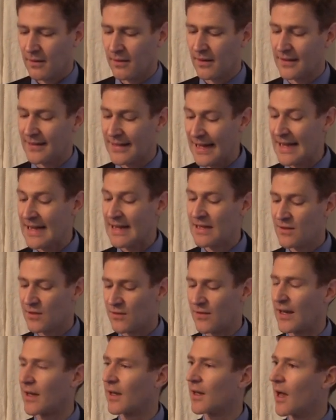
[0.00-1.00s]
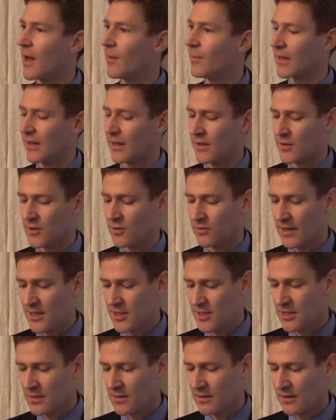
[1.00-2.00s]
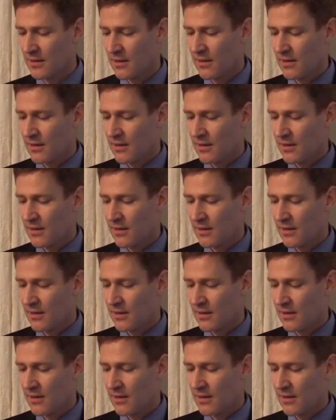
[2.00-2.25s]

The gains of economic integration